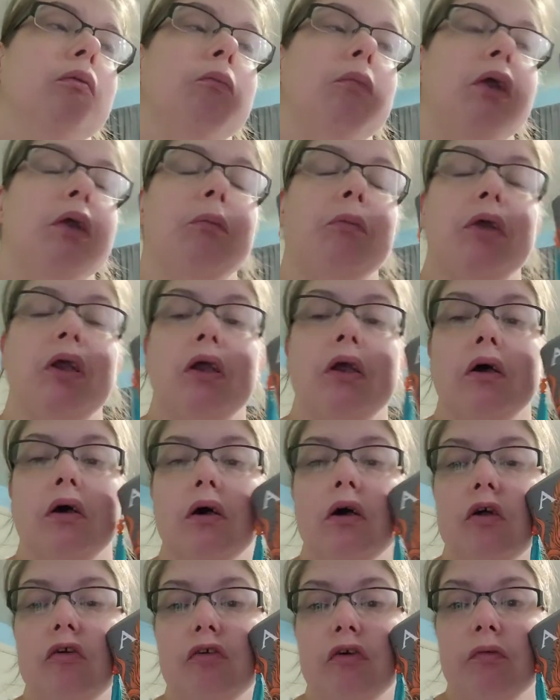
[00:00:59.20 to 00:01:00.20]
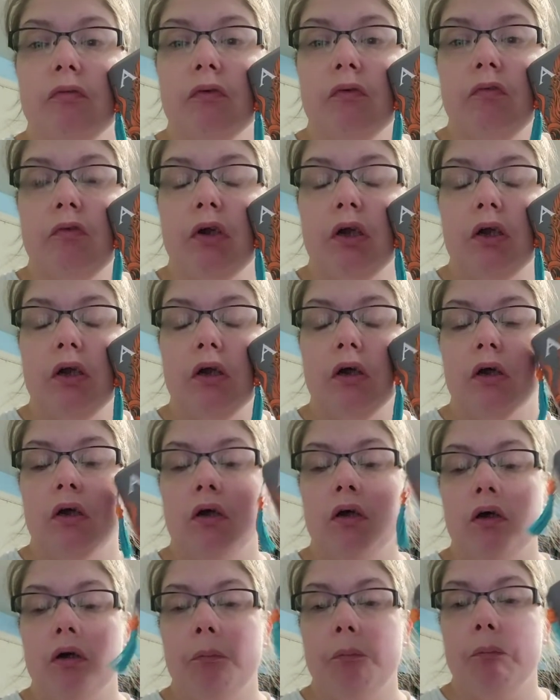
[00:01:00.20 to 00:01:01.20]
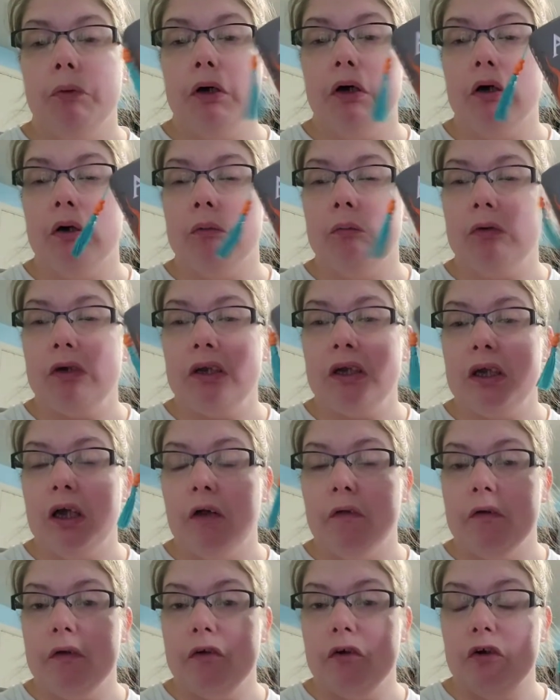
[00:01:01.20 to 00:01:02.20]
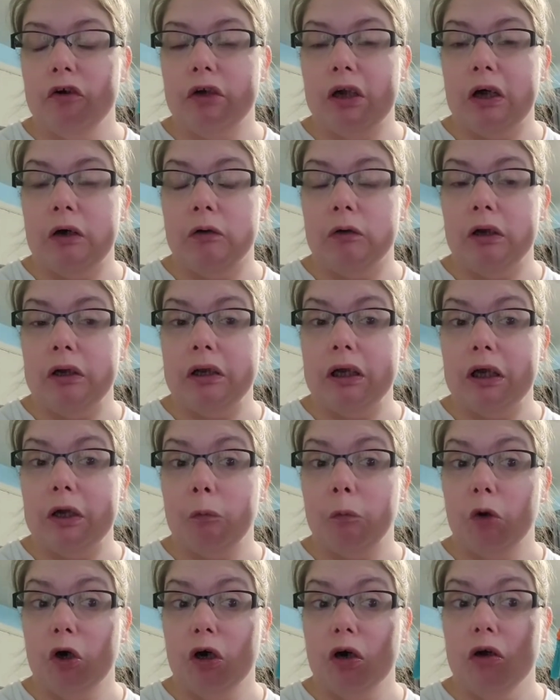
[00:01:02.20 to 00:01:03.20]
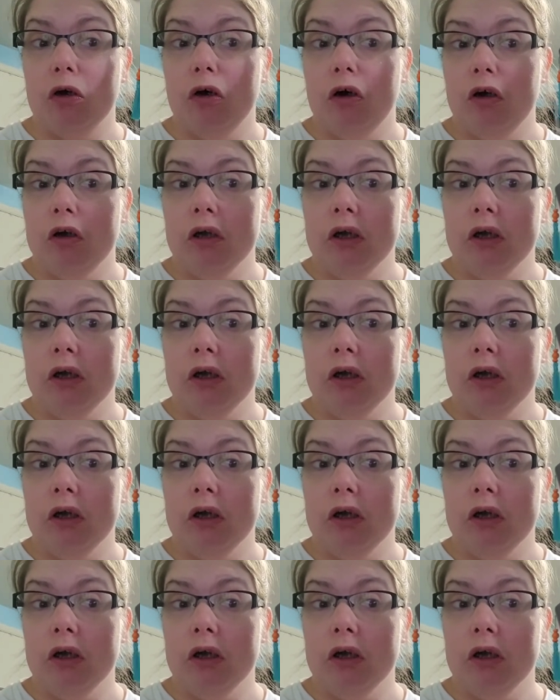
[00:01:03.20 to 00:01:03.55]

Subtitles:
Maybe 150, but we'll see how that turns out, because I work all